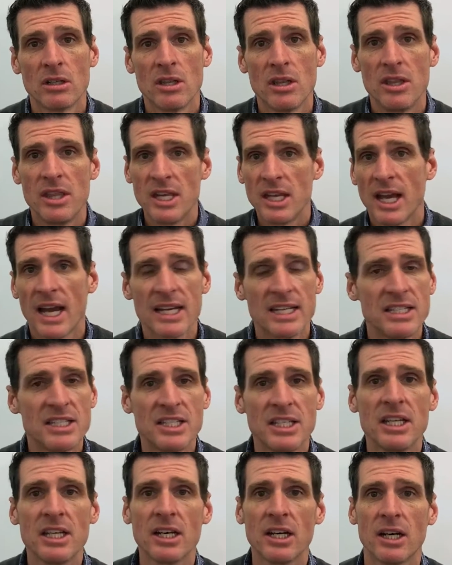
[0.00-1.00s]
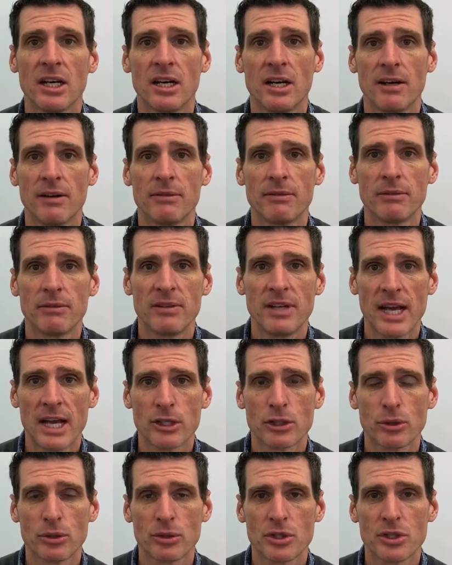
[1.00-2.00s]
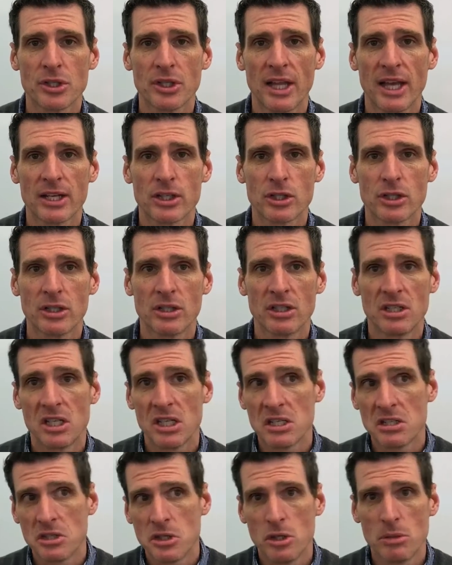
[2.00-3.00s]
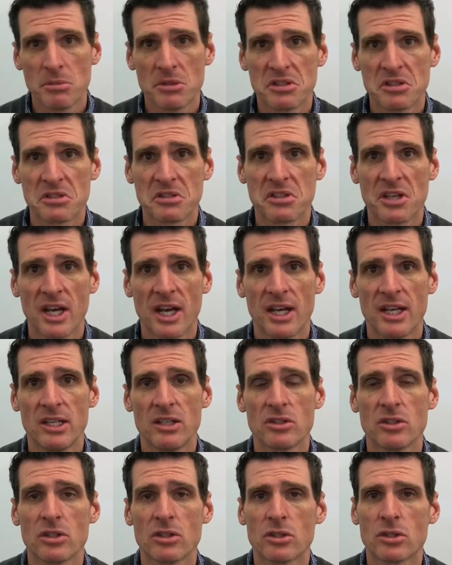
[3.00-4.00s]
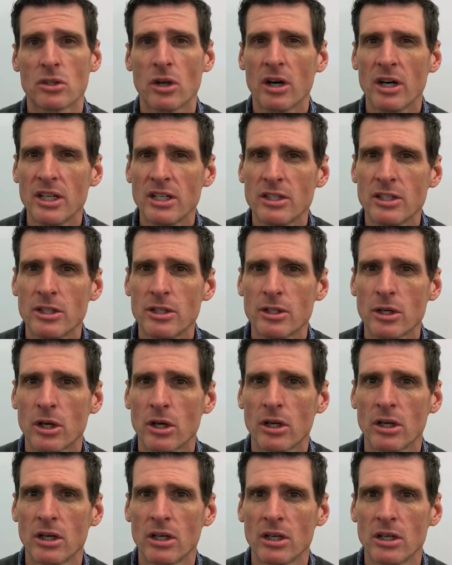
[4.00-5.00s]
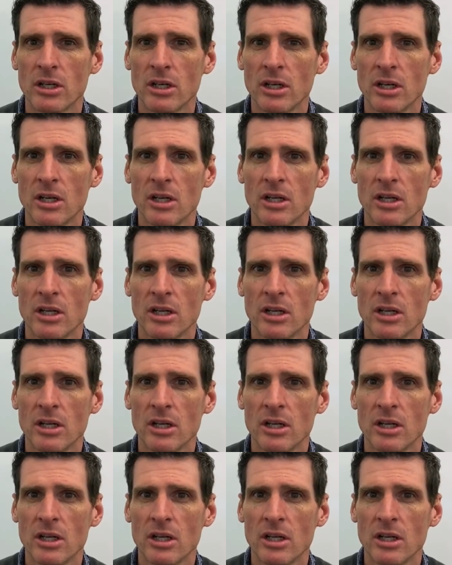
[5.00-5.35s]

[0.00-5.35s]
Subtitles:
the idea of natural selection in human societies started to turn